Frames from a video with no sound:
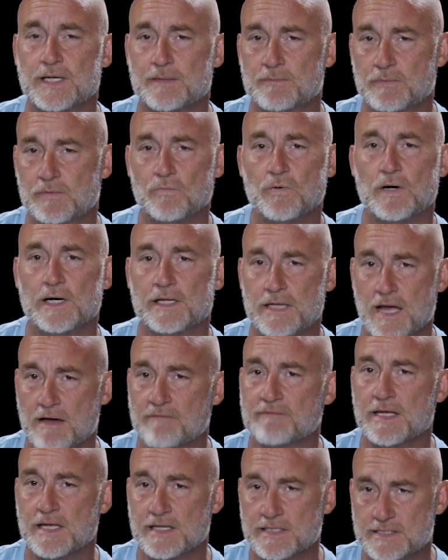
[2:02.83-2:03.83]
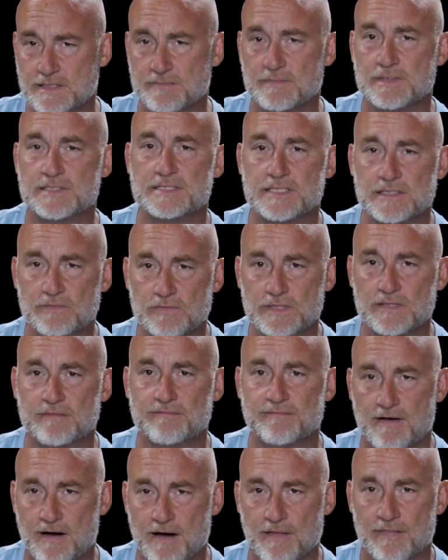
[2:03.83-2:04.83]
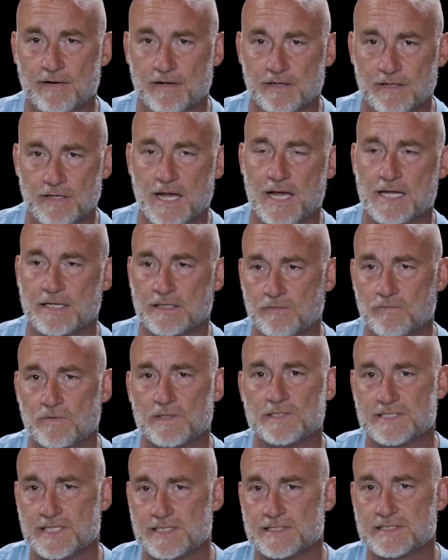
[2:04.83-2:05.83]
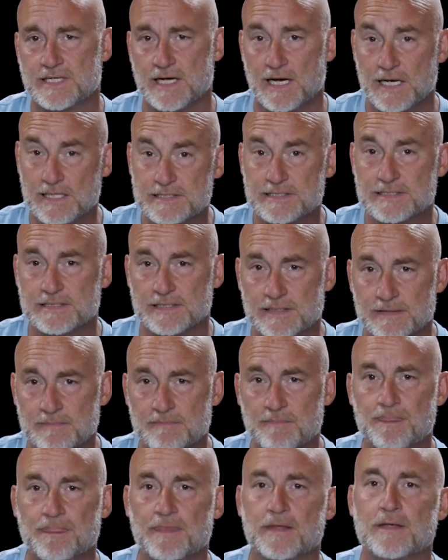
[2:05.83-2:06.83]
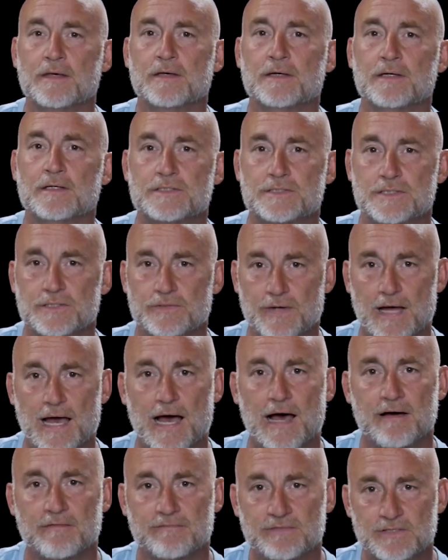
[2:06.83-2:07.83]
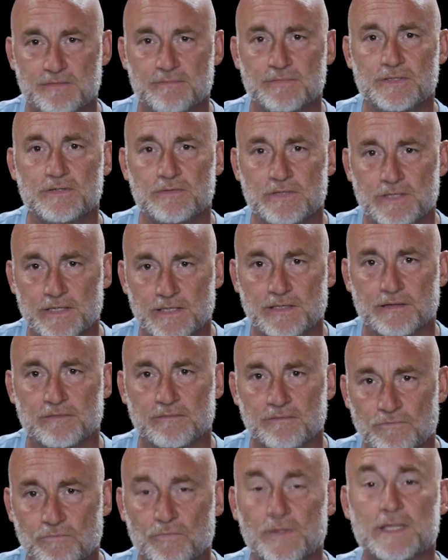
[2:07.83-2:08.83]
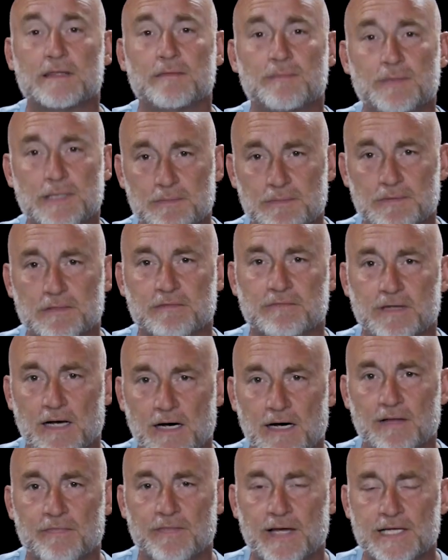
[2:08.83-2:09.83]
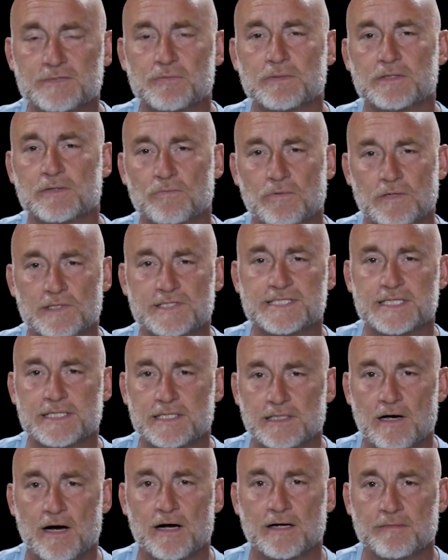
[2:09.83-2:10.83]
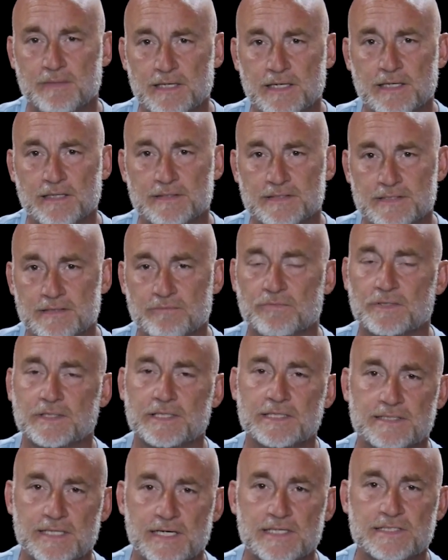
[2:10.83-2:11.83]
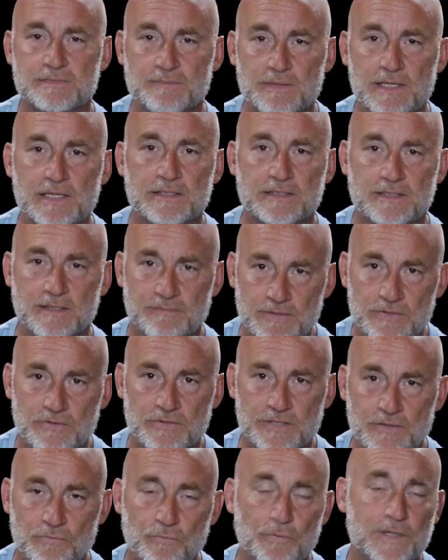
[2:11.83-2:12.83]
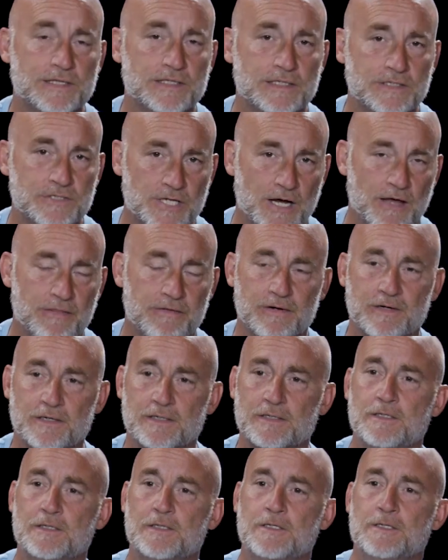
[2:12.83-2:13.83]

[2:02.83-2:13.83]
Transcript: number one, have intimacy with the Father, and it was his custom to have community with the people of God. That's what the word synagogue means. It really does mean community with each other.